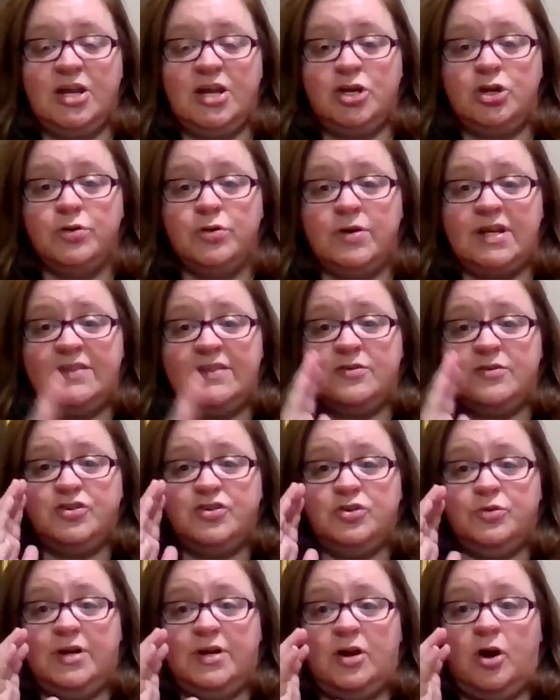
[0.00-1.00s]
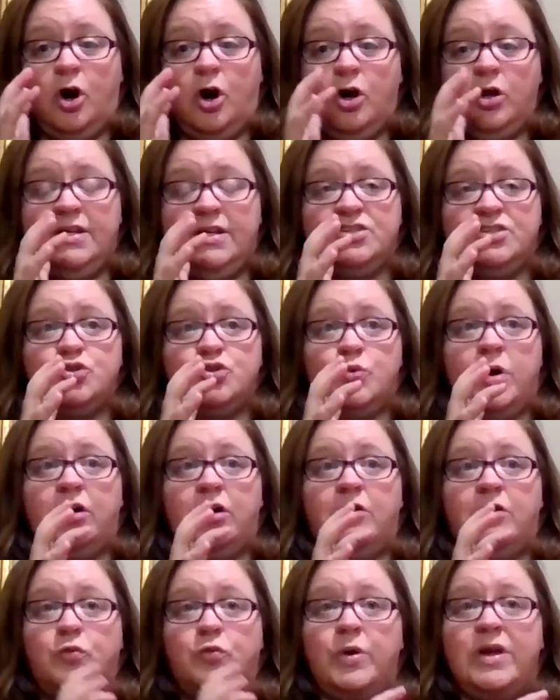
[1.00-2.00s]
And you can either do it all in
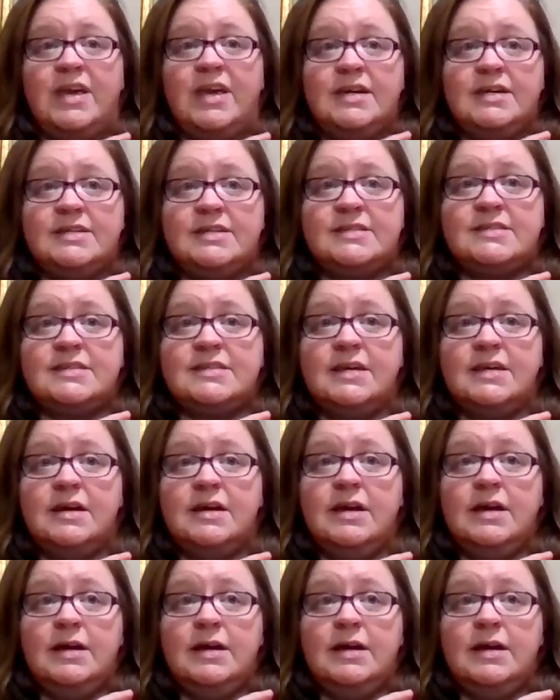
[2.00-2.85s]
12 weeks